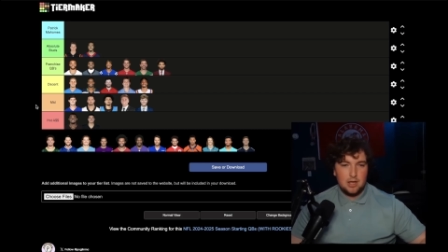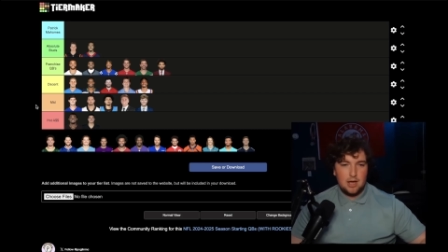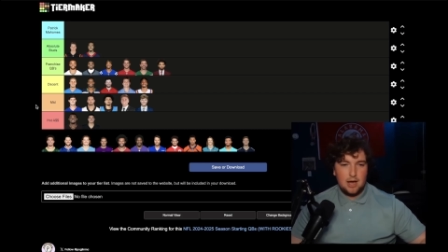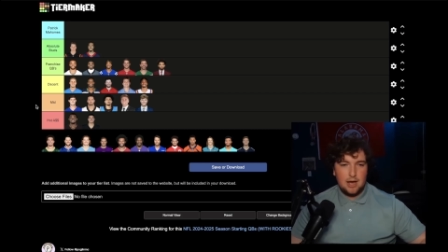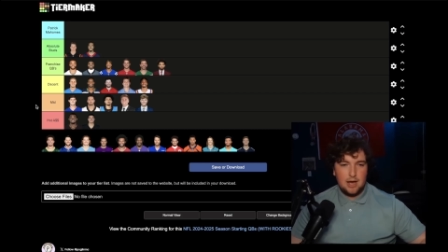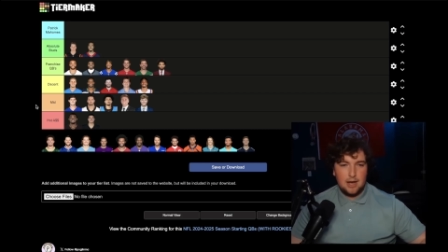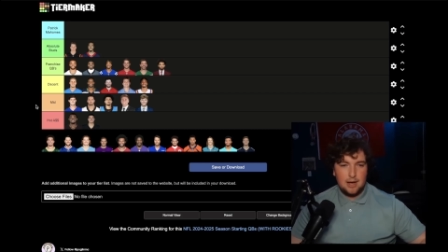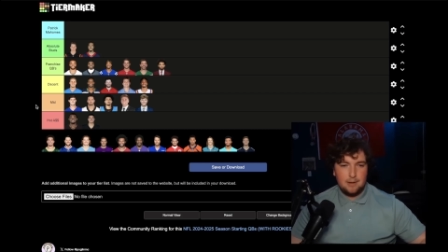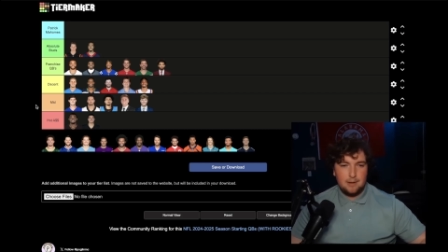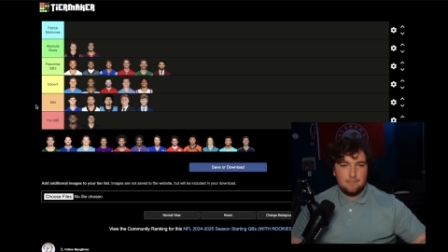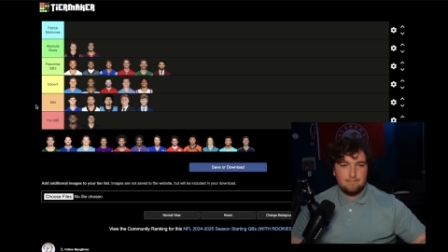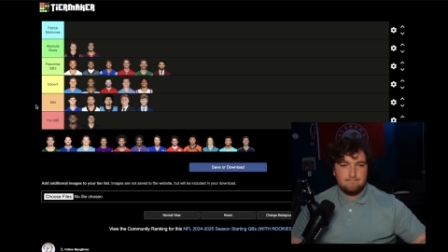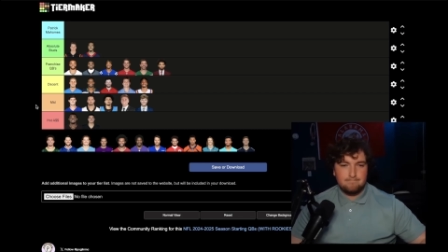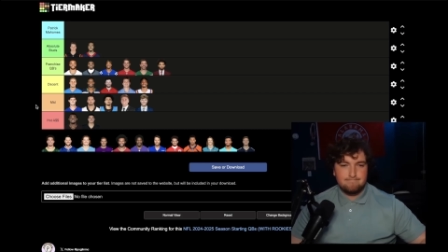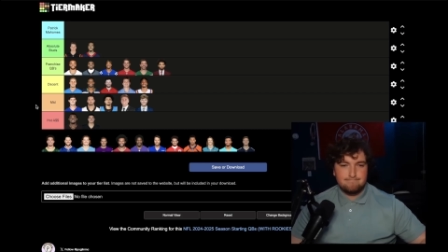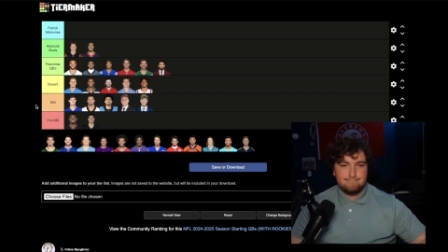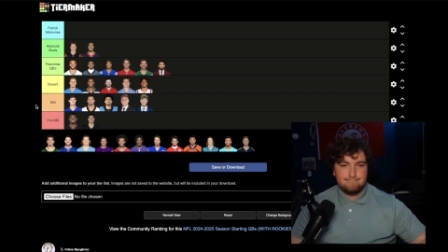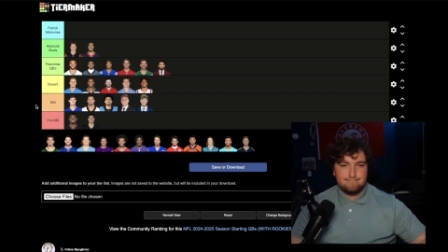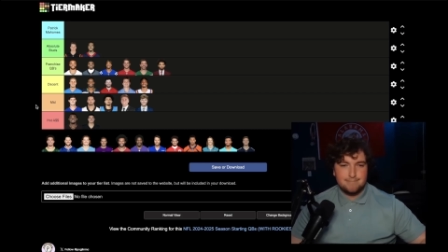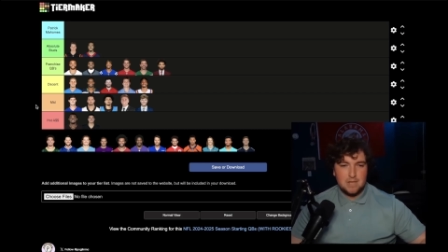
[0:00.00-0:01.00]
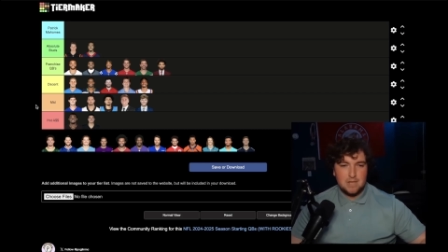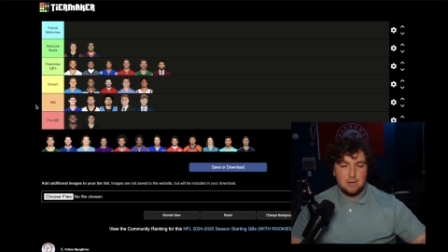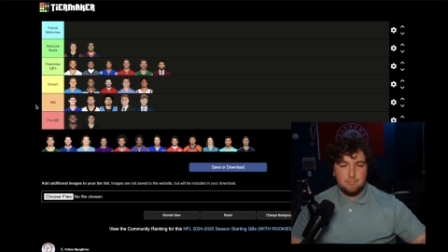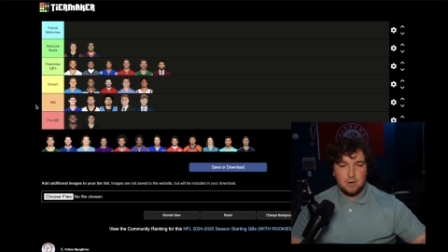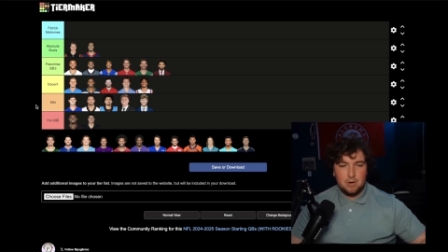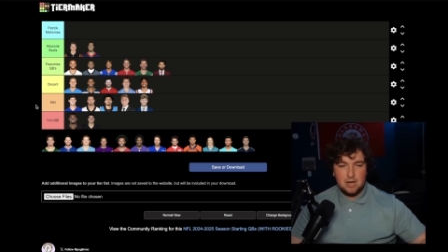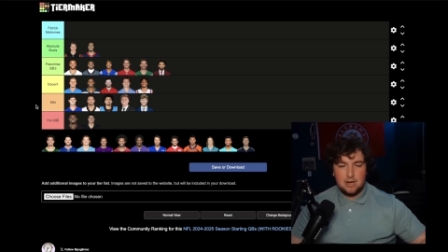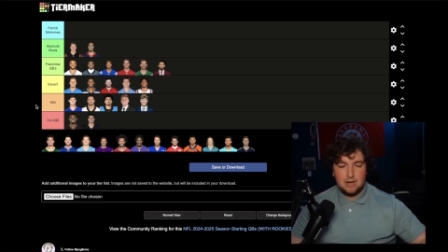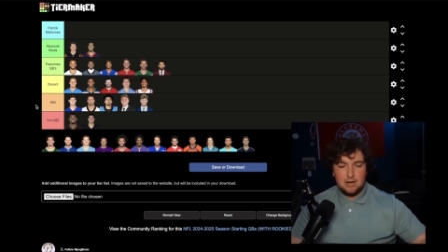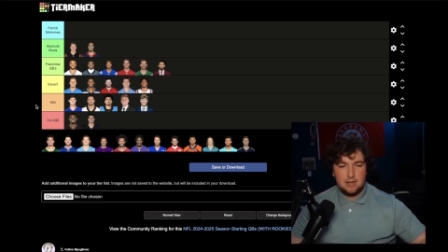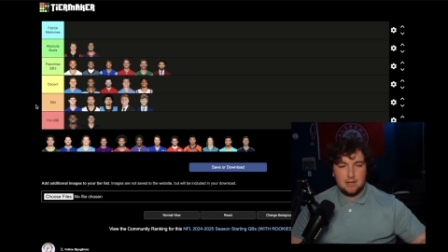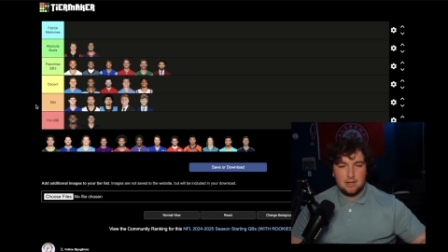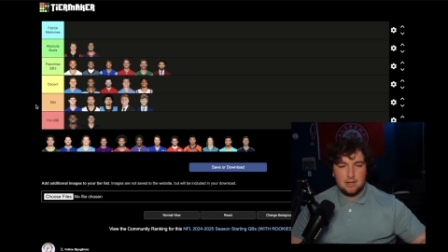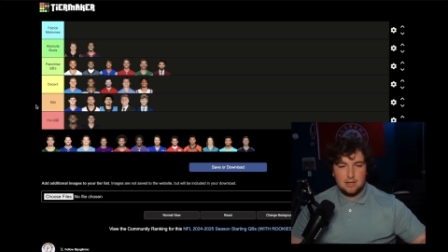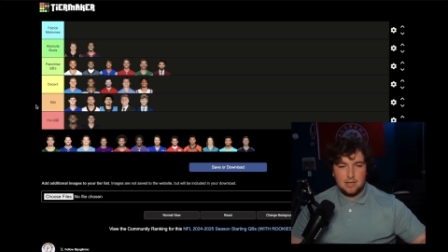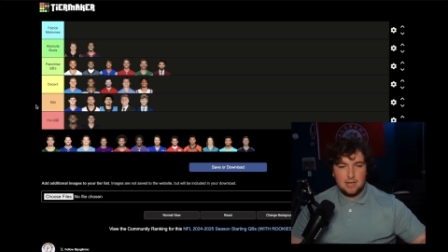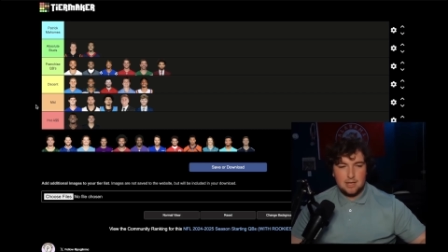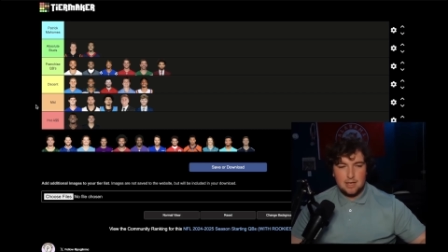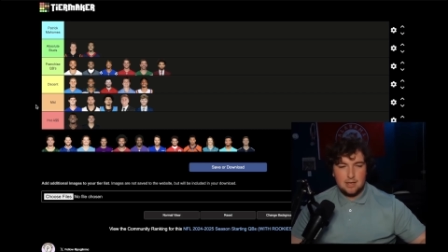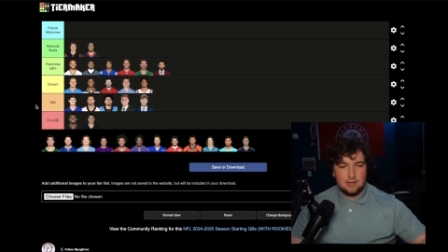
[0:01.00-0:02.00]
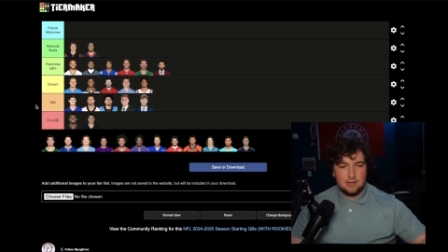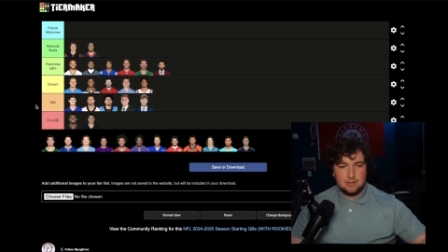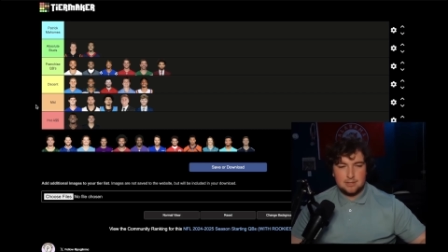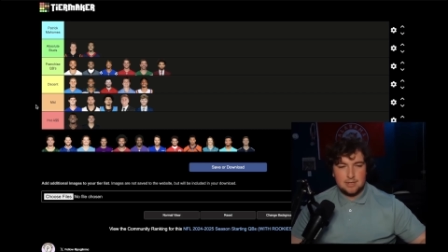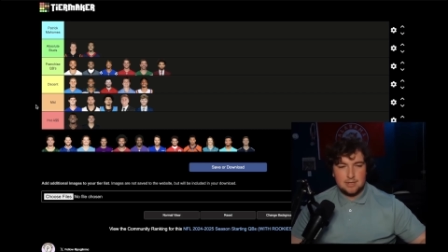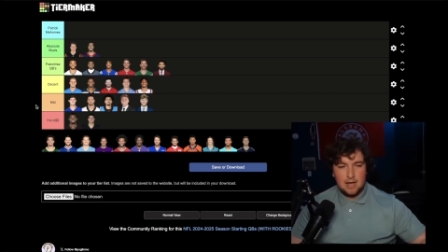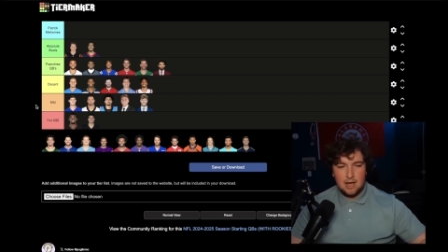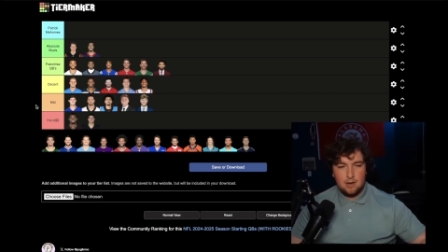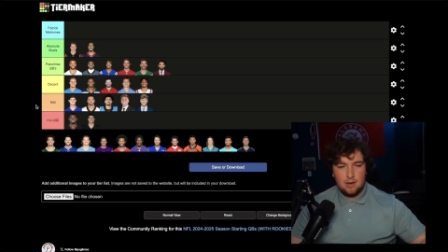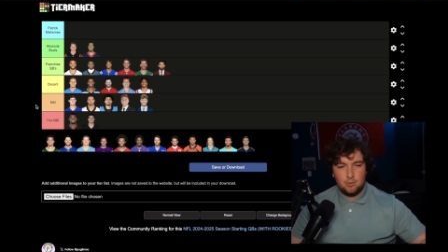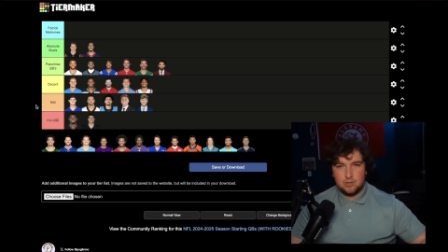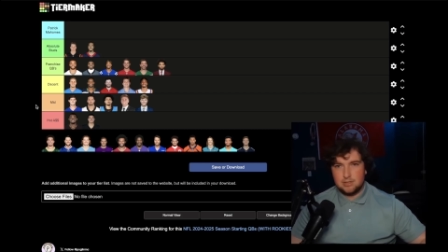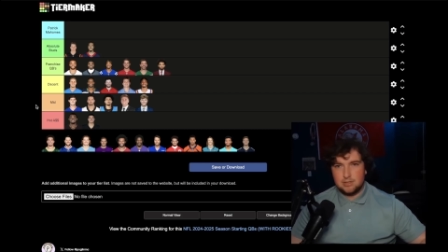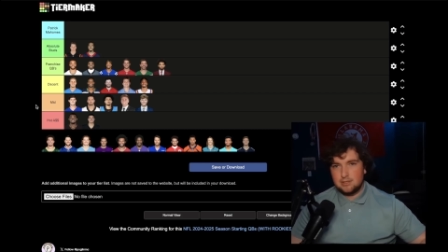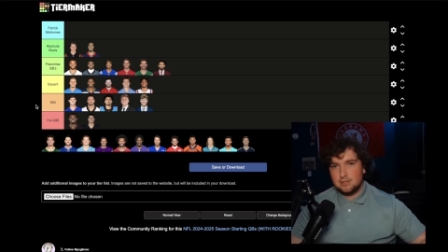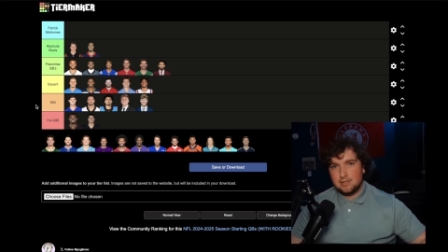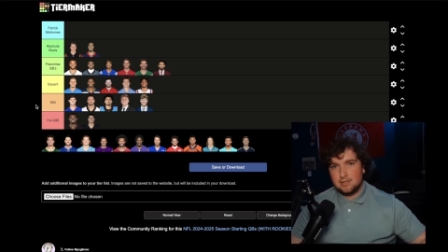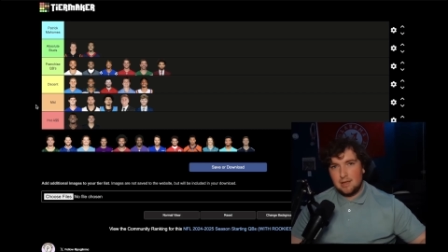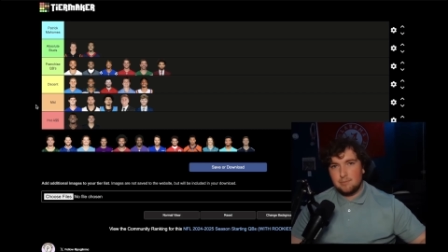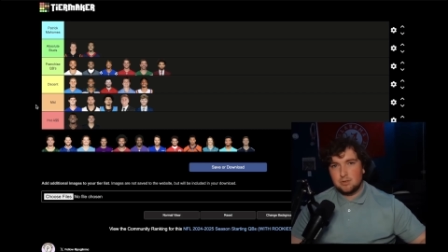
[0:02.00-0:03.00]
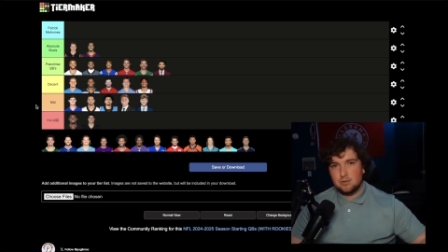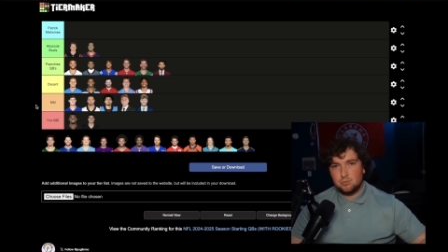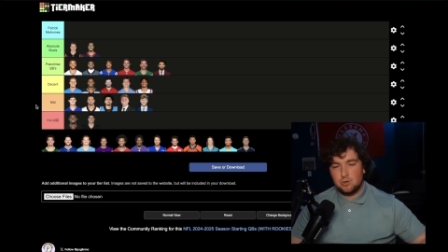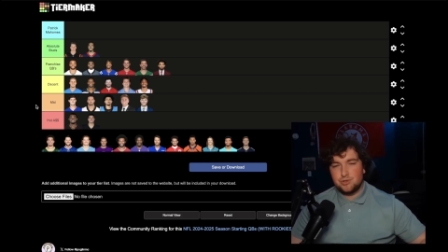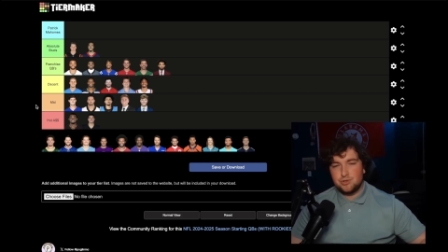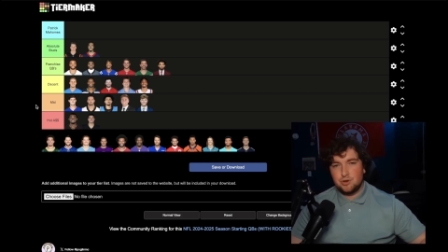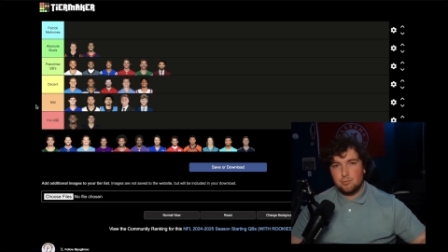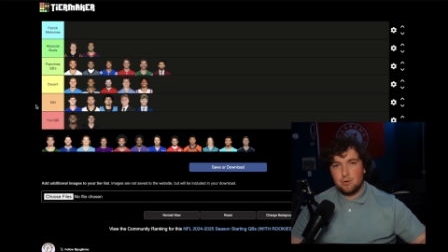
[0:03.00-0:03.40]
but it's not. It wasn't the same as what Joe